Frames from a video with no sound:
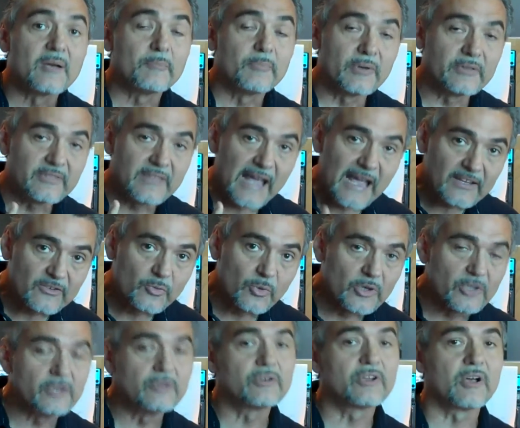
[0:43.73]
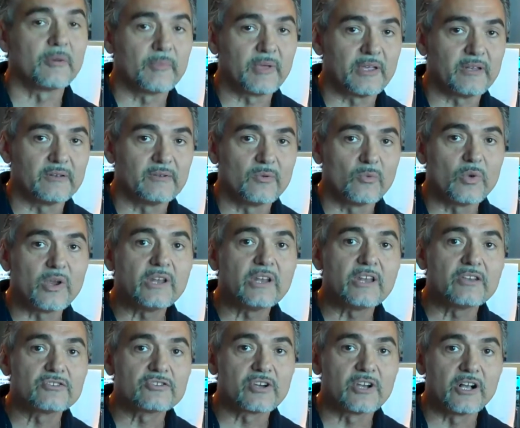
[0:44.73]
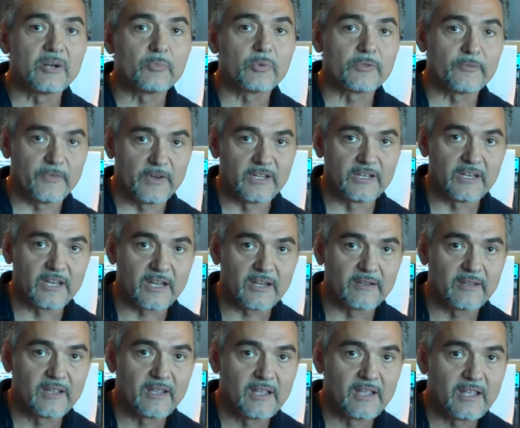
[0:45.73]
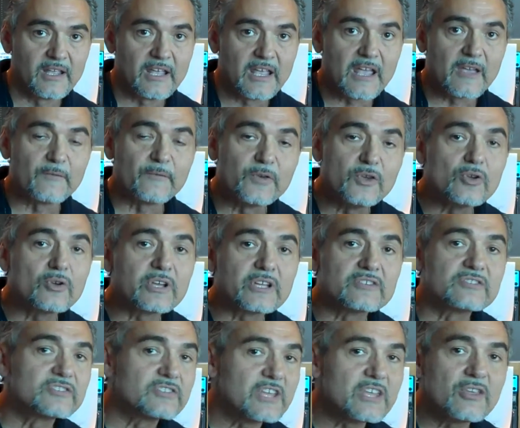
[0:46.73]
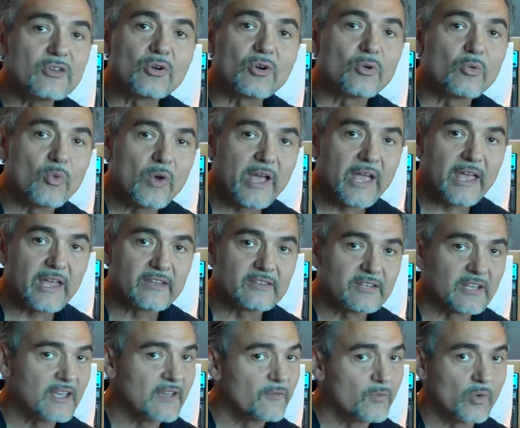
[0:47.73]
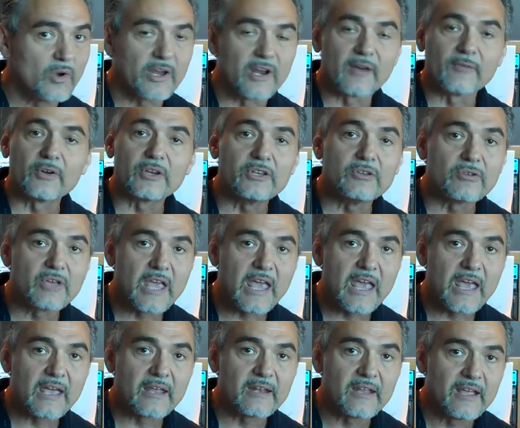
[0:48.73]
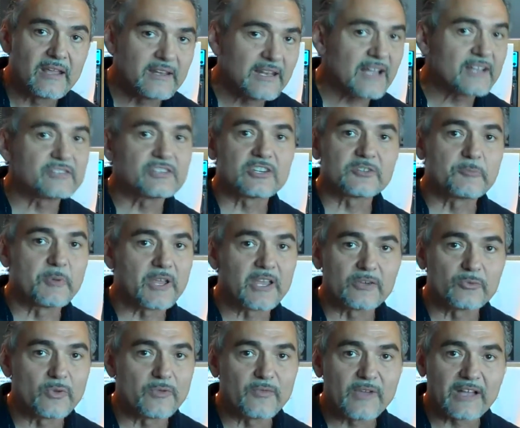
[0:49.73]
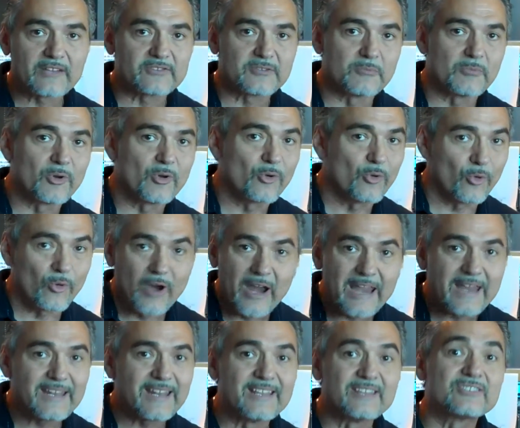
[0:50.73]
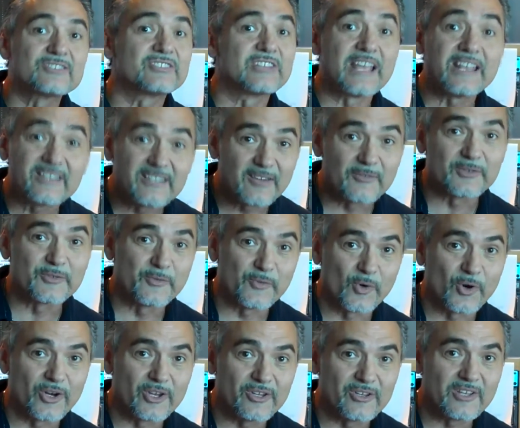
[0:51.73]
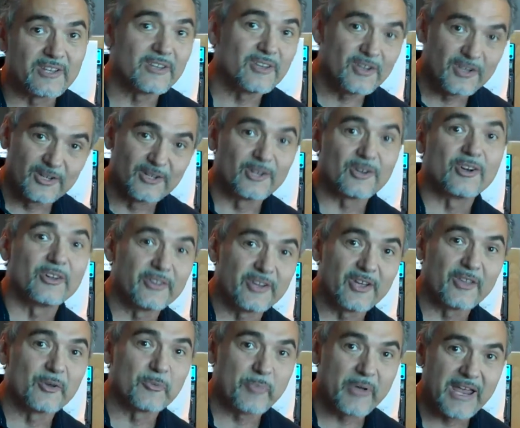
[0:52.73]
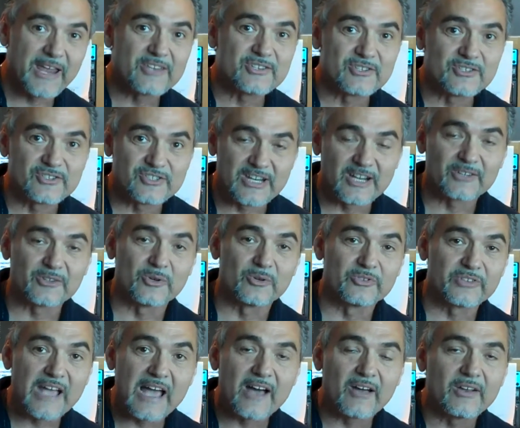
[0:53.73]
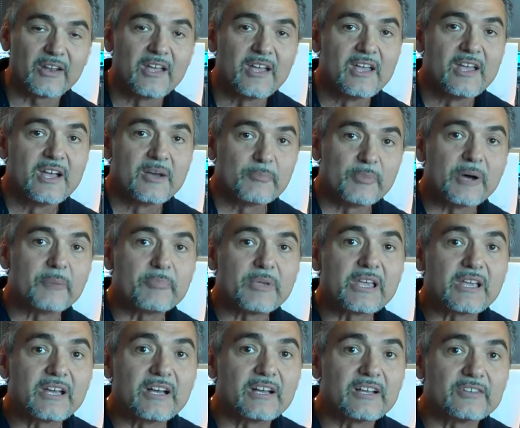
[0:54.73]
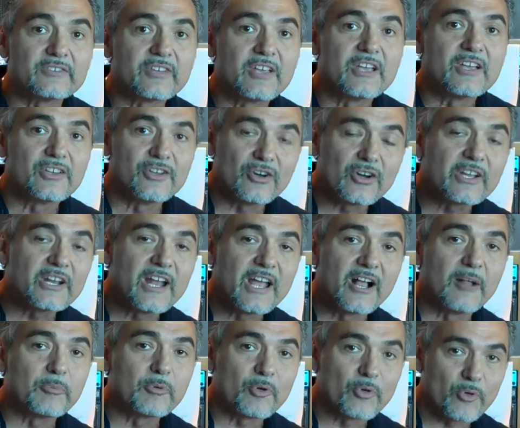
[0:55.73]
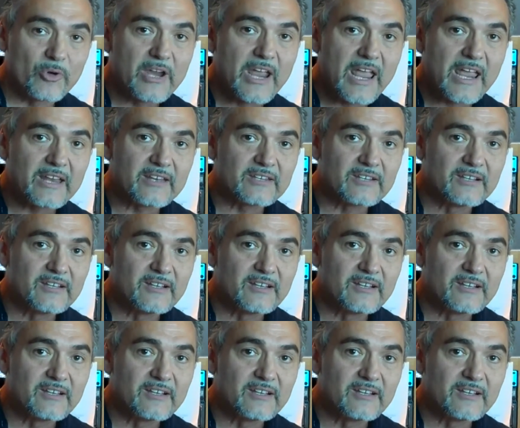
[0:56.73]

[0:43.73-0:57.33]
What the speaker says: But that's where you come in. We need your help with funding. If you can see your way to get whatever you can, not just because we've got some great incentives for you, and you can look on the other page and check those out, but because you're going to help create